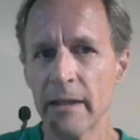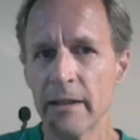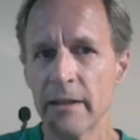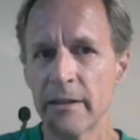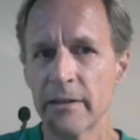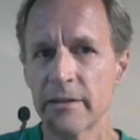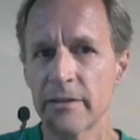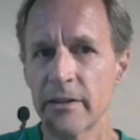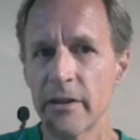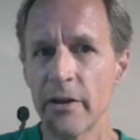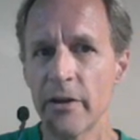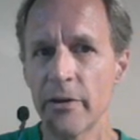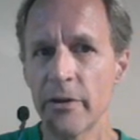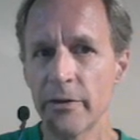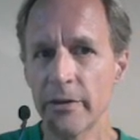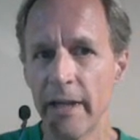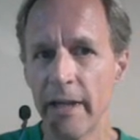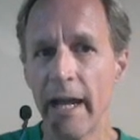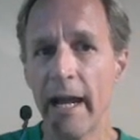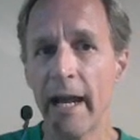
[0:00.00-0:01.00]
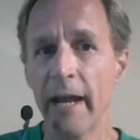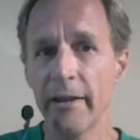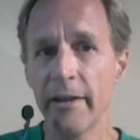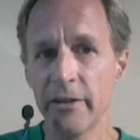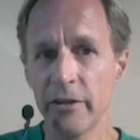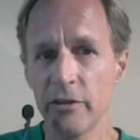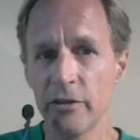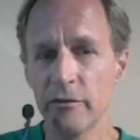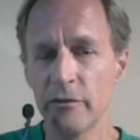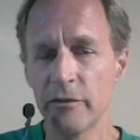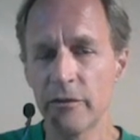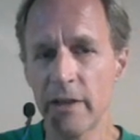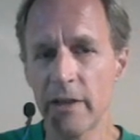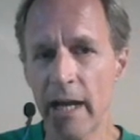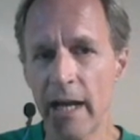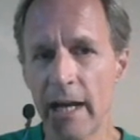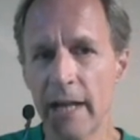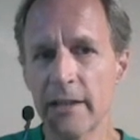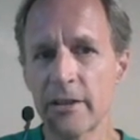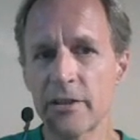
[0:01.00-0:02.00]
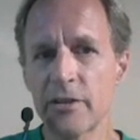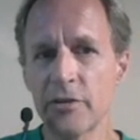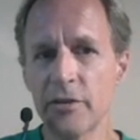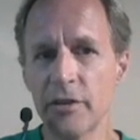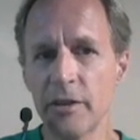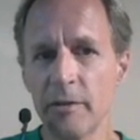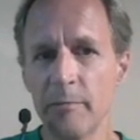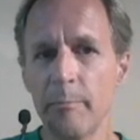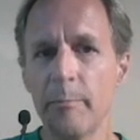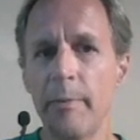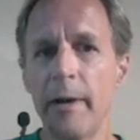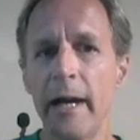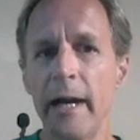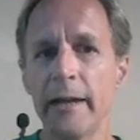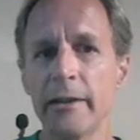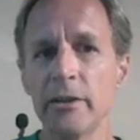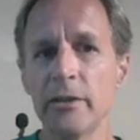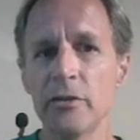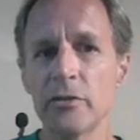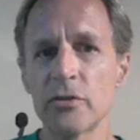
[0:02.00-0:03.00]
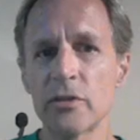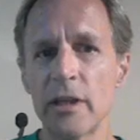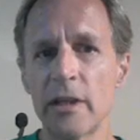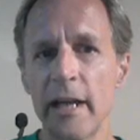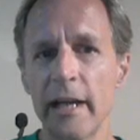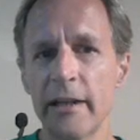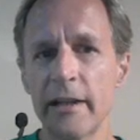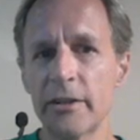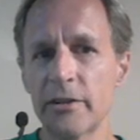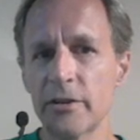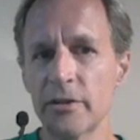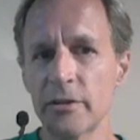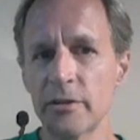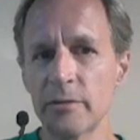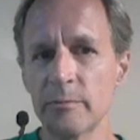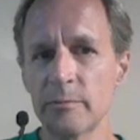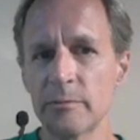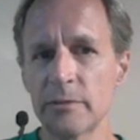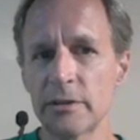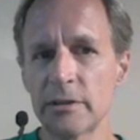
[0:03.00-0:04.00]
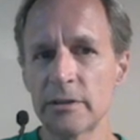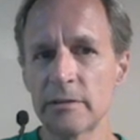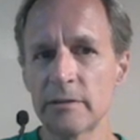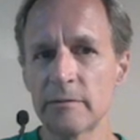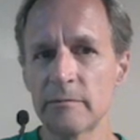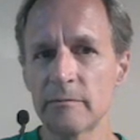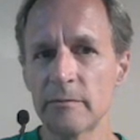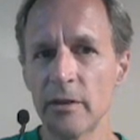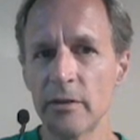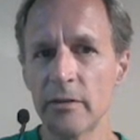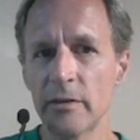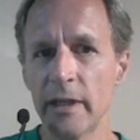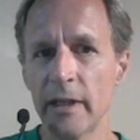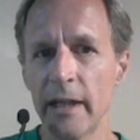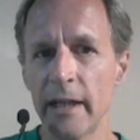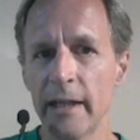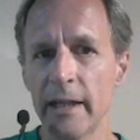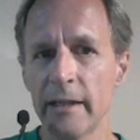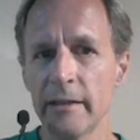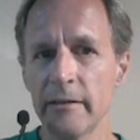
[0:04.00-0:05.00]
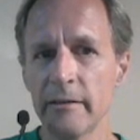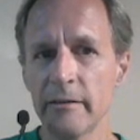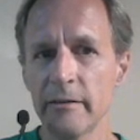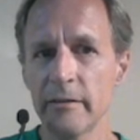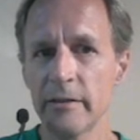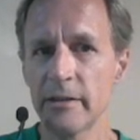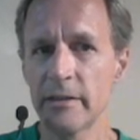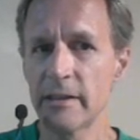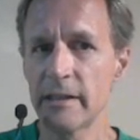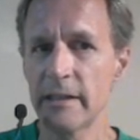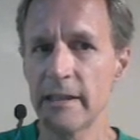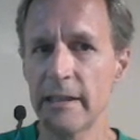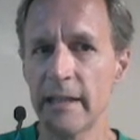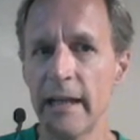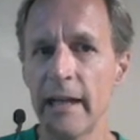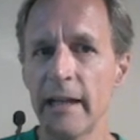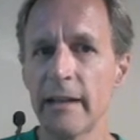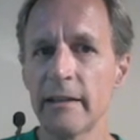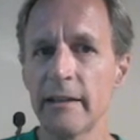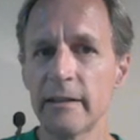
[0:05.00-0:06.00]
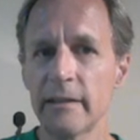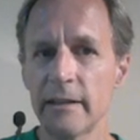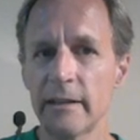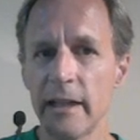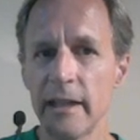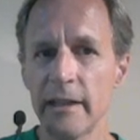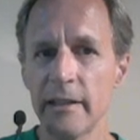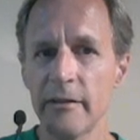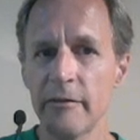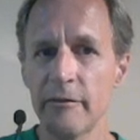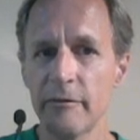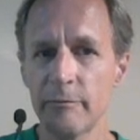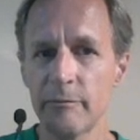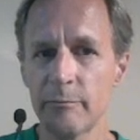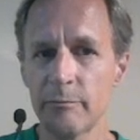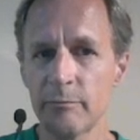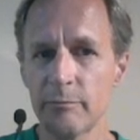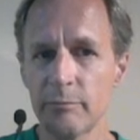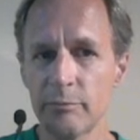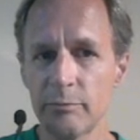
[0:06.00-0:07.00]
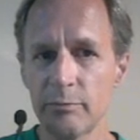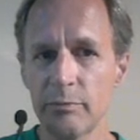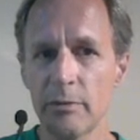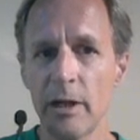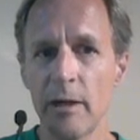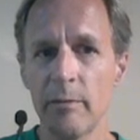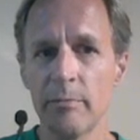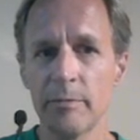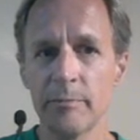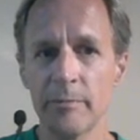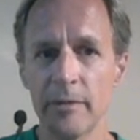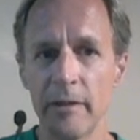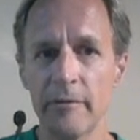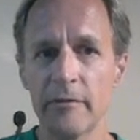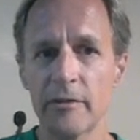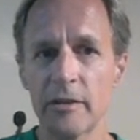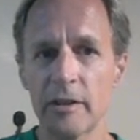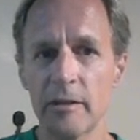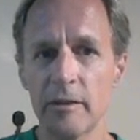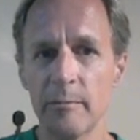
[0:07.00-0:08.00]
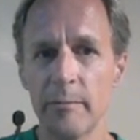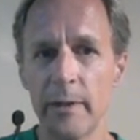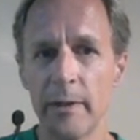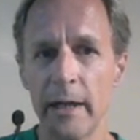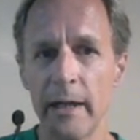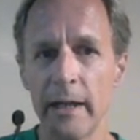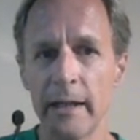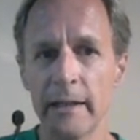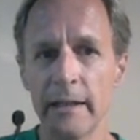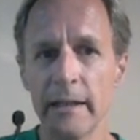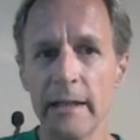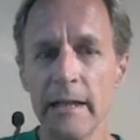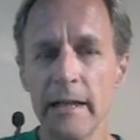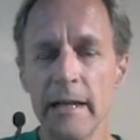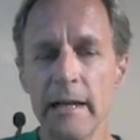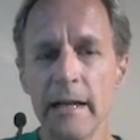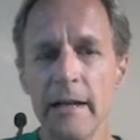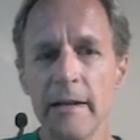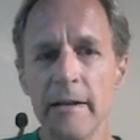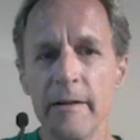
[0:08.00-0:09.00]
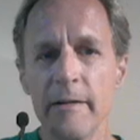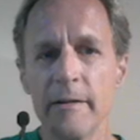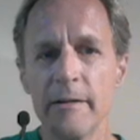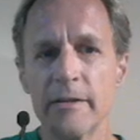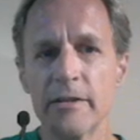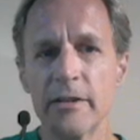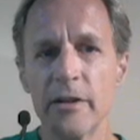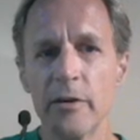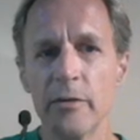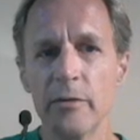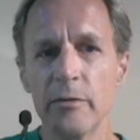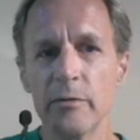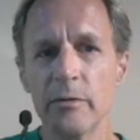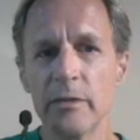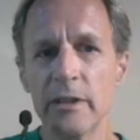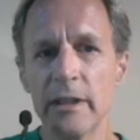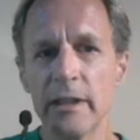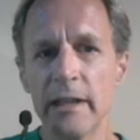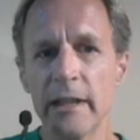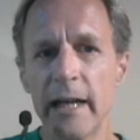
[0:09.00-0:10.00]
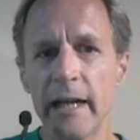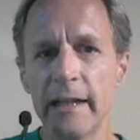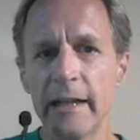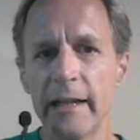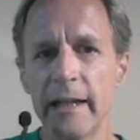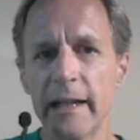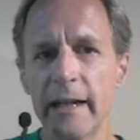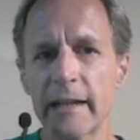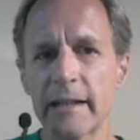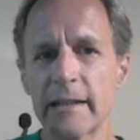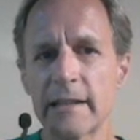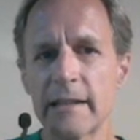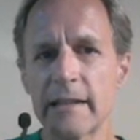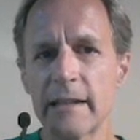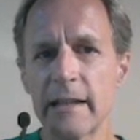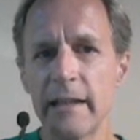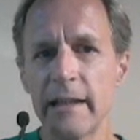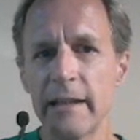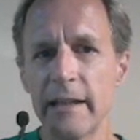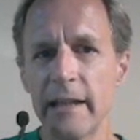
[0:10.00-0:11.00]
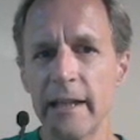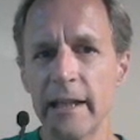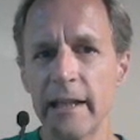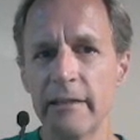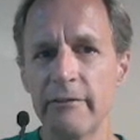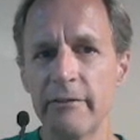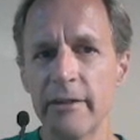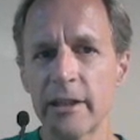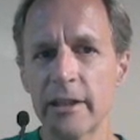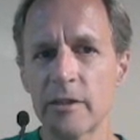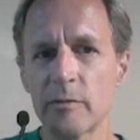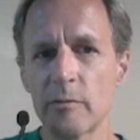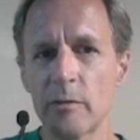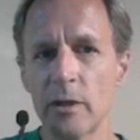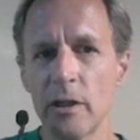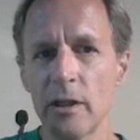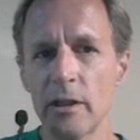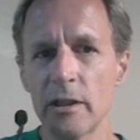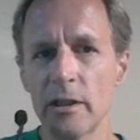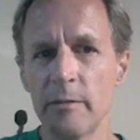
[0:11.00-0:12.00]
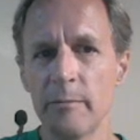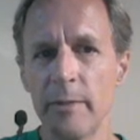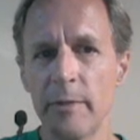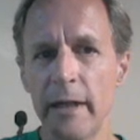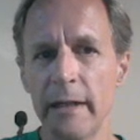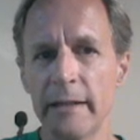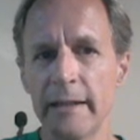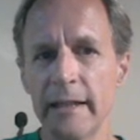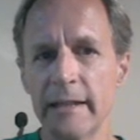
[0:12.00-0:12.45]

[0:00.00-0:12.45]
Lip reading: So yeah, you've got to combine those like terms, okay? You see that kind of problem you have to combine. So the 9x and the negative x we're going to combine.